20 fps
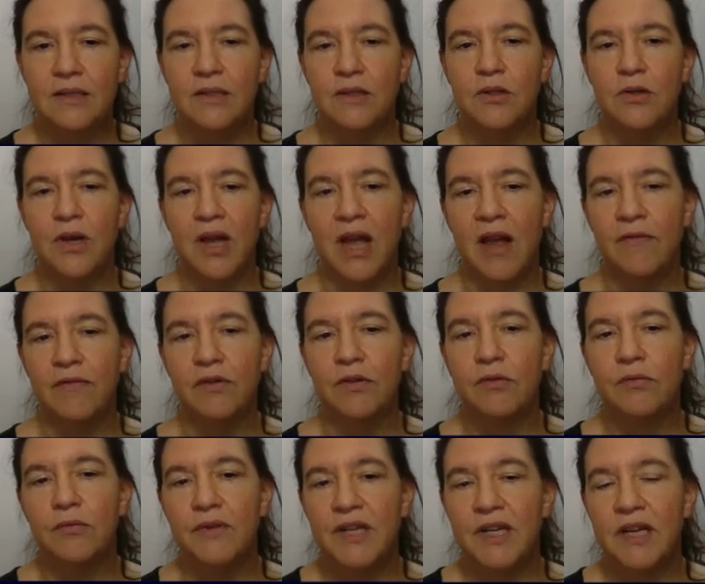you have to
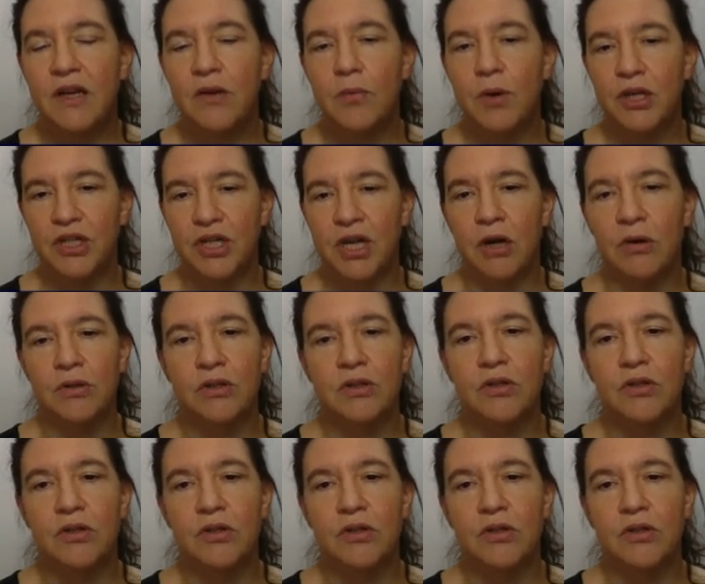really watch out.